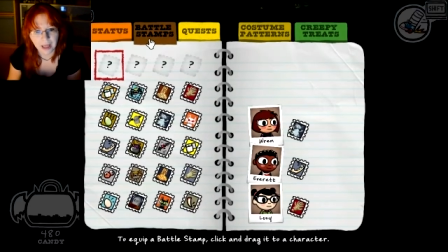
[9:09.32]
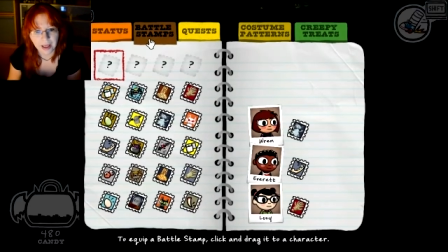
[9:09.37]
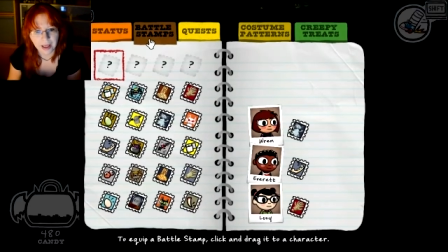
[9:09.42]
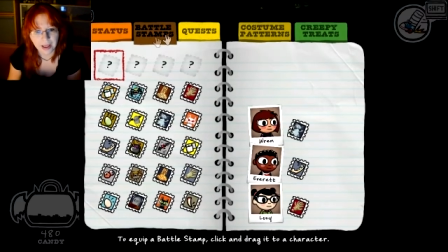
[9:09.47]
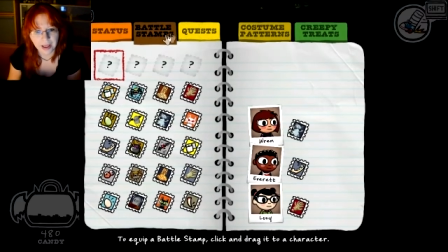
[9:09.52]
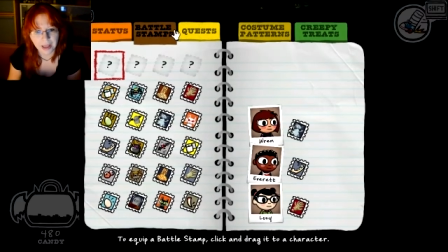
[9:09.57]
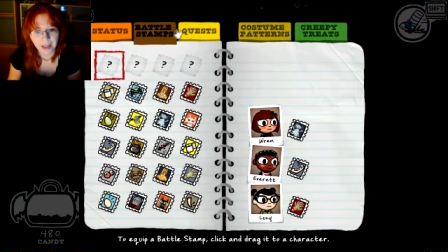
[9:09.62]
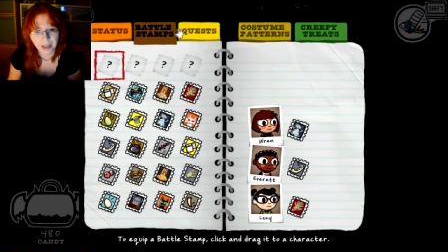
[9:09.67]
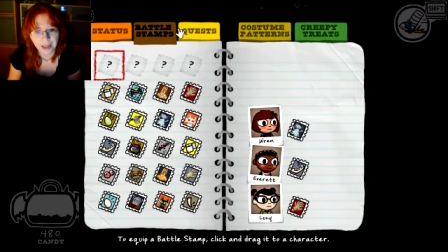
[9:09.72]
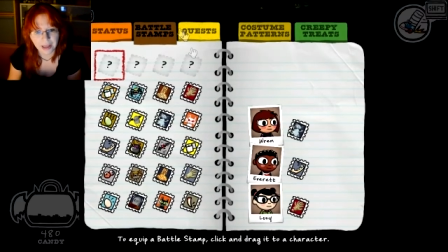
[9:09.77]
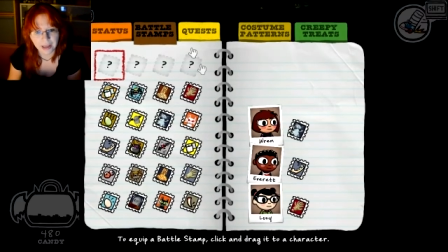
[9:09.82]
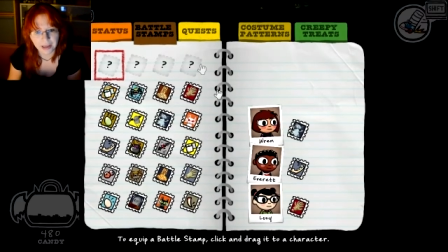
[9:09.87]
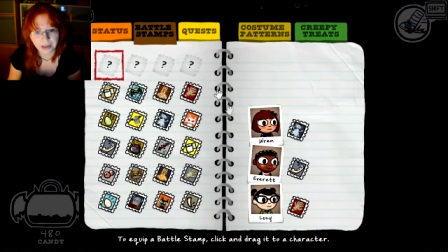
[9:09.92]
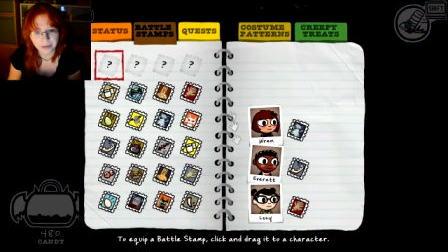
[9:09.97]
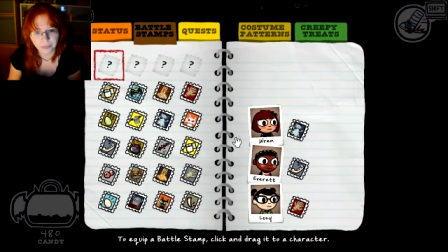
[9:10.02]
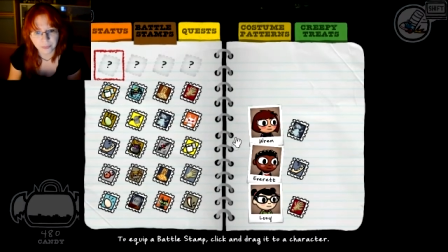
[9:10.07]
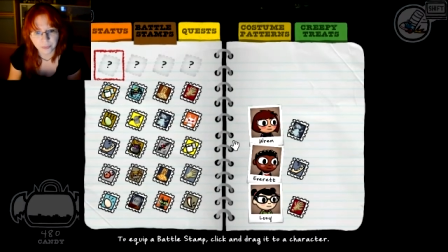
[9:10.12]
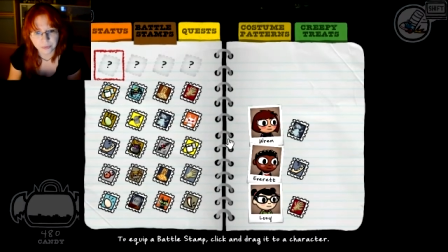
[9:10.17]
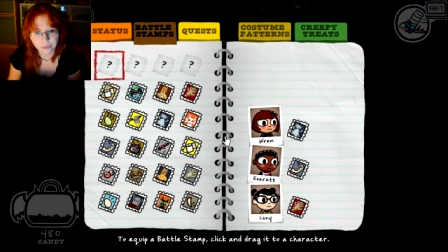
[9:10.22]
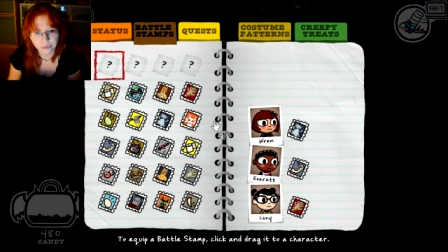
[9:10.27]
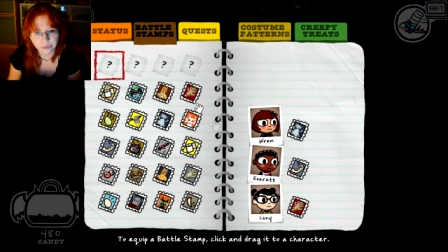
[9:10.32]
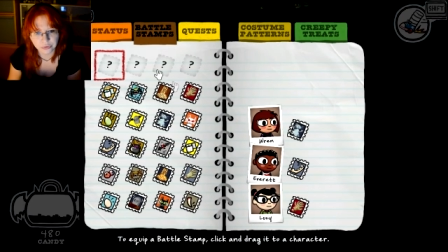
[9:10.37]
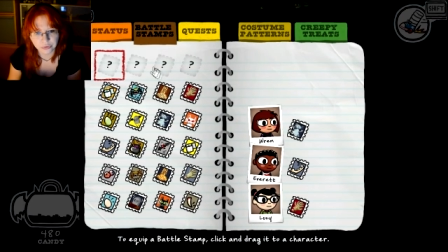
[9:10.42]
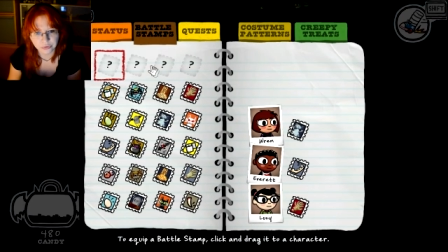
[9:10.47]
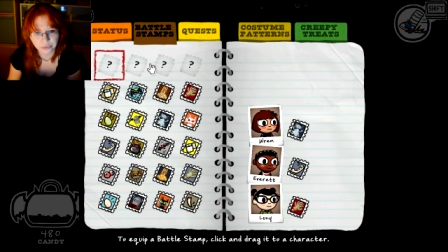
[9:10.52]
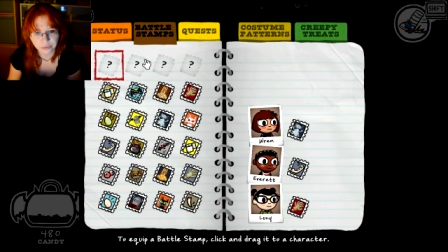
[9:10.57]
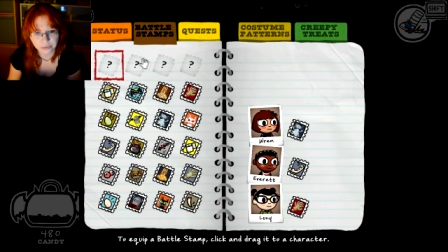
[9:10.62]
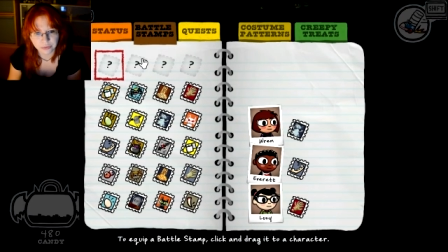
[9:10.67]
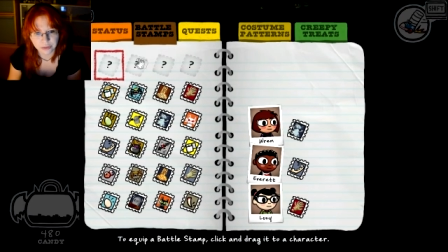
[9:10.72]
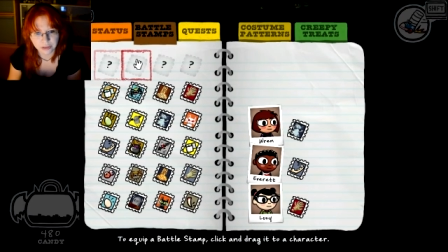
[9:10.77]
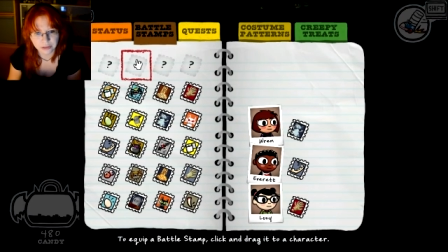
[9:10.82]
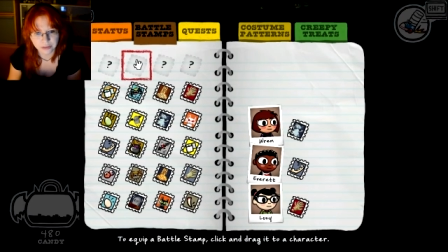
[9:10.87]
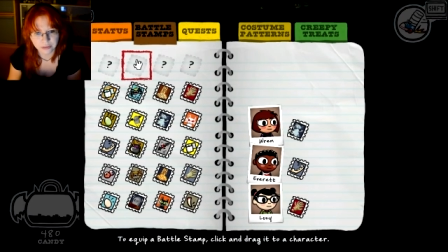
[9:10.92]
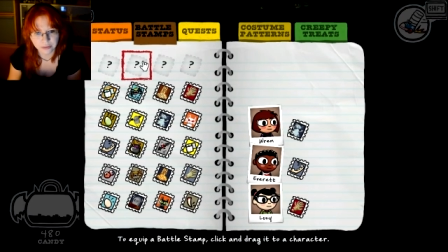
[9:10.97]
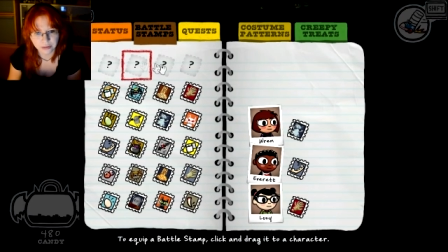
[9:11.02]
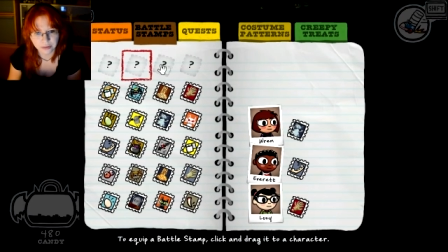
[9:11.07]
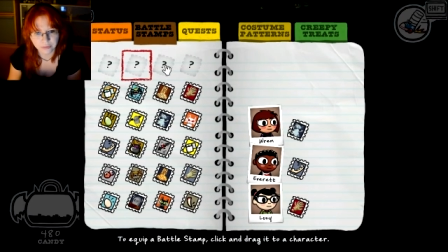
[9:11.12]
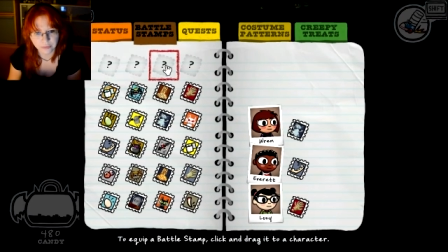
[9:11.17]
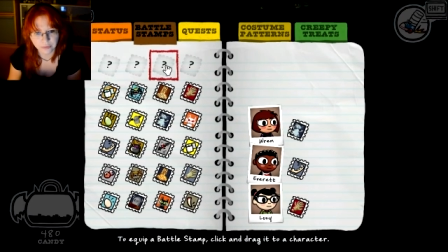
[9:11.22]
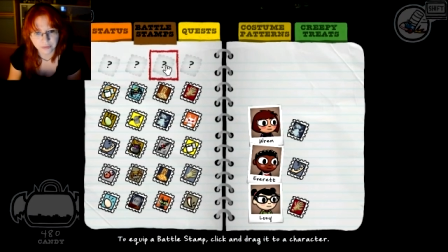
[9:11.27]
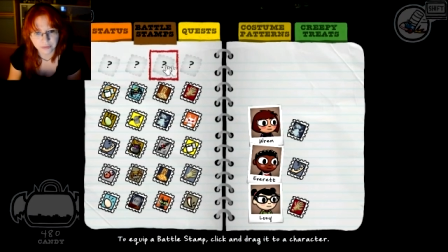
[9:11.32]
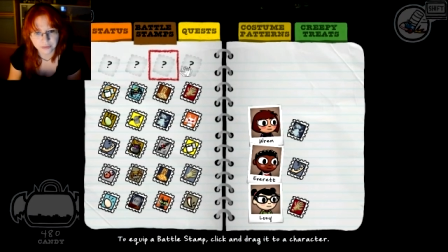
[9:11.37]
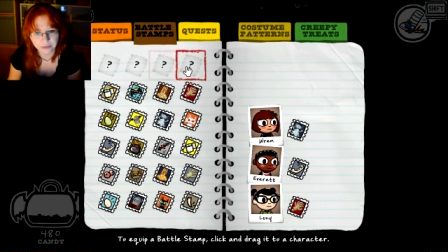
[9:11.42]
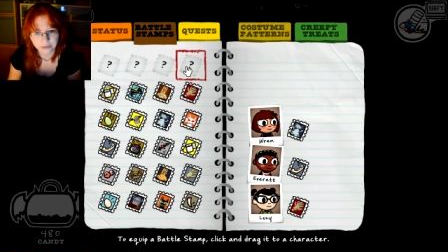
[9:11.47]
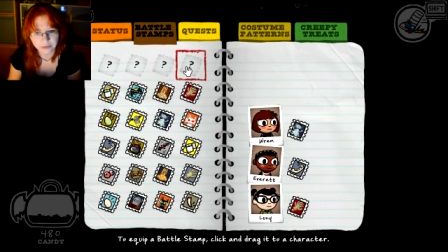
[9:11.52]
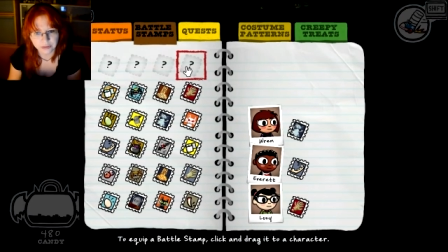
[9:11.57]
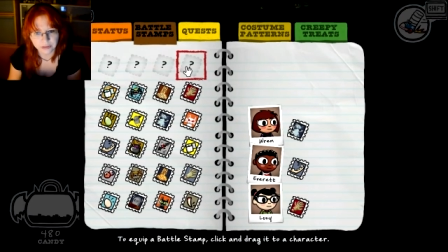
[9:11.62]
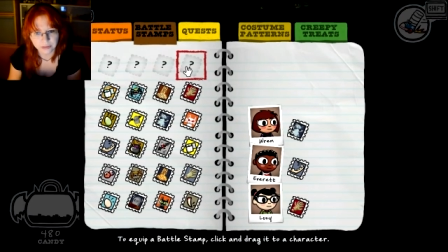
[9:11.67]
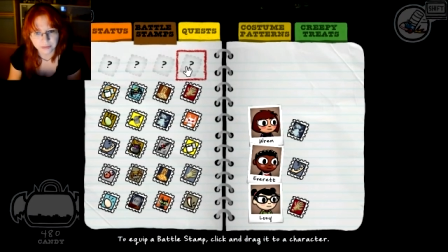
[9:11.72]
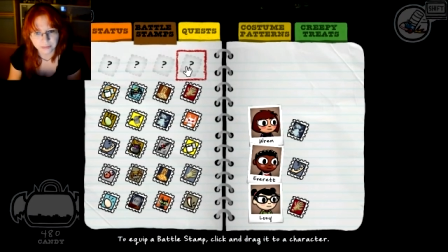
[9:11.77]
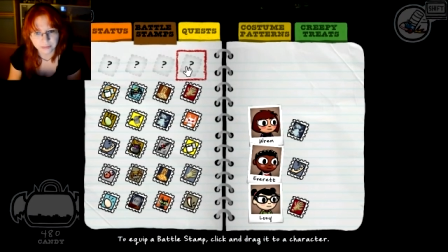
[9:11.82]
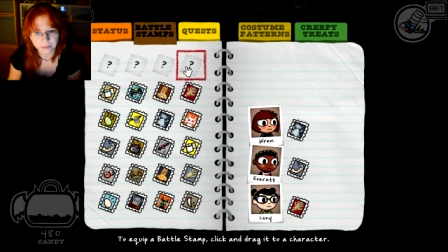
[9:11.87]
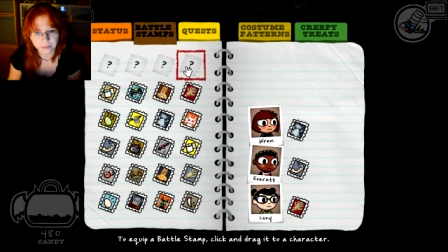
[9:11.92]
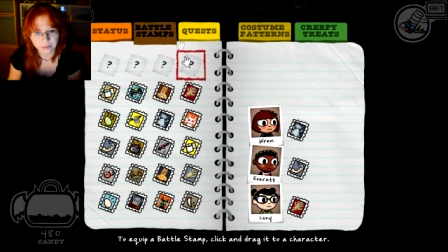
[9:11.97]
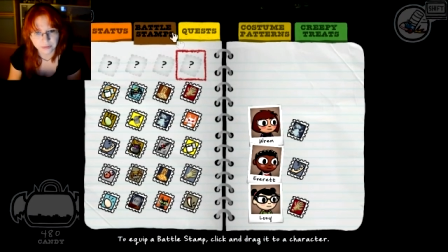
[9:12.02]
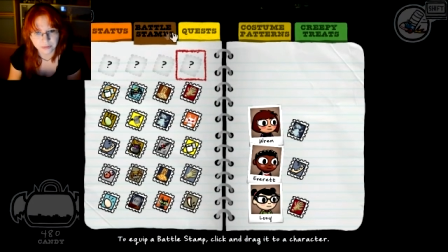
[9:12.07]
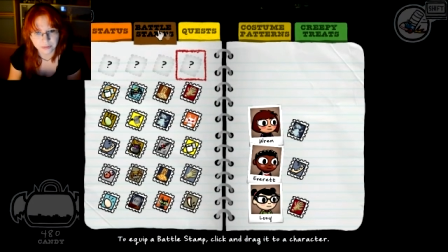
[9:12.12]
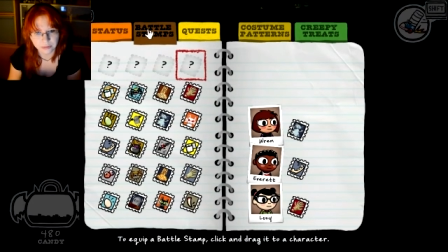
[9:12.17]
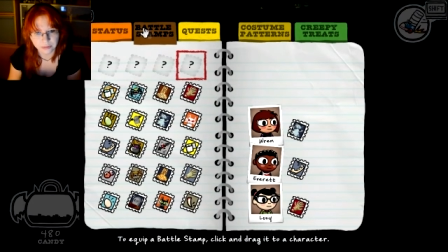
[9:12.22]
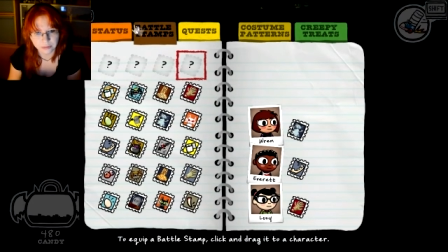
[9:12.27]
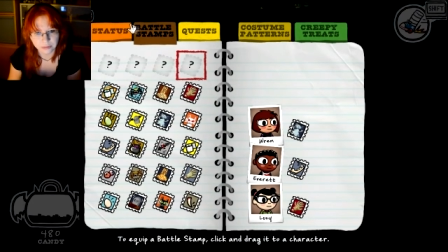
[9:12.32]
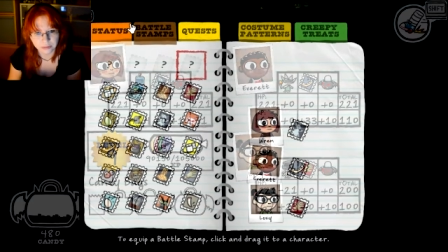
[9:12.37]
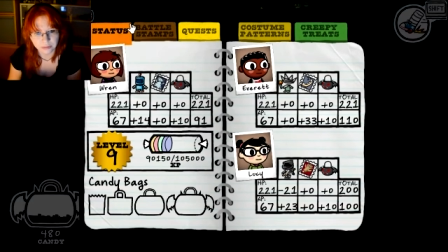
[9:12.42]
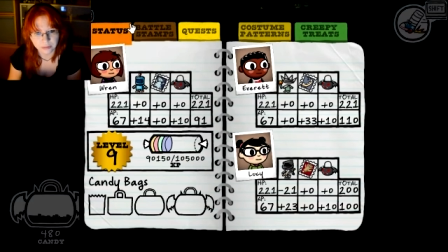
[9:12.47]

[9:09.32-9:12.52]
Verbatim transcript: I want to... I don't have all the stamps though.